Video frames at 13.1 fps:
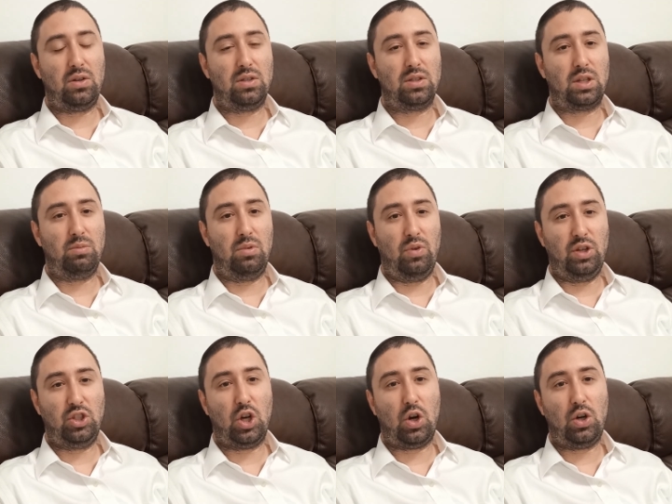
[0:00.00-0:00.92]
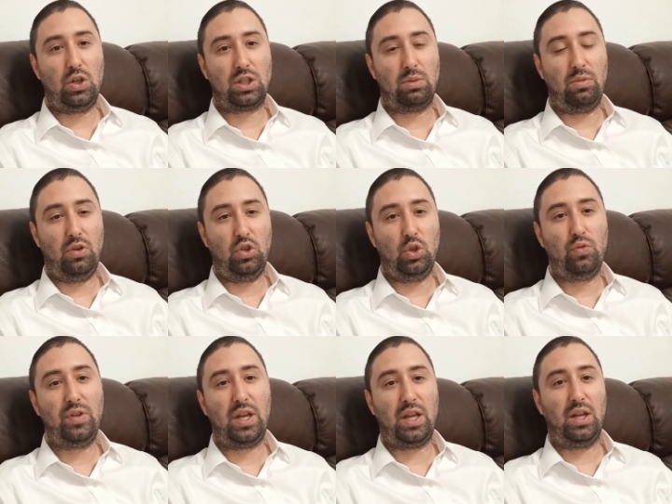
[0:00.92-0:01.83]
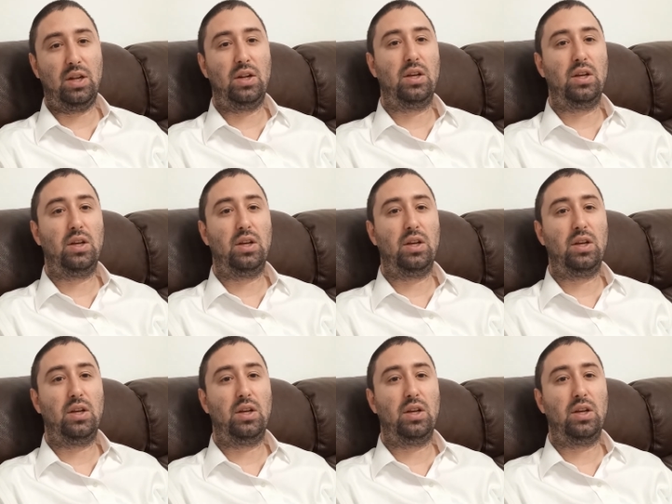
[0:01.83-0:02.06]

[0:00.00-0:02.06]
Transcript: It's going to be recharged. It's going to be rejuvenated.